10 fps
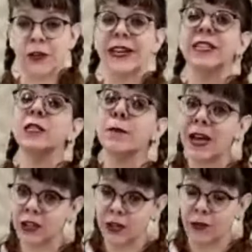and
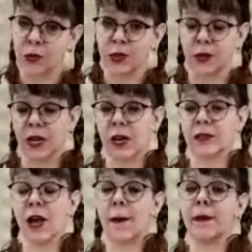especially if you were doing it on
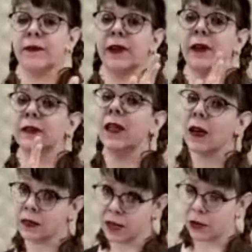top of a
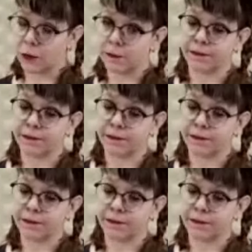Luxe cuddle.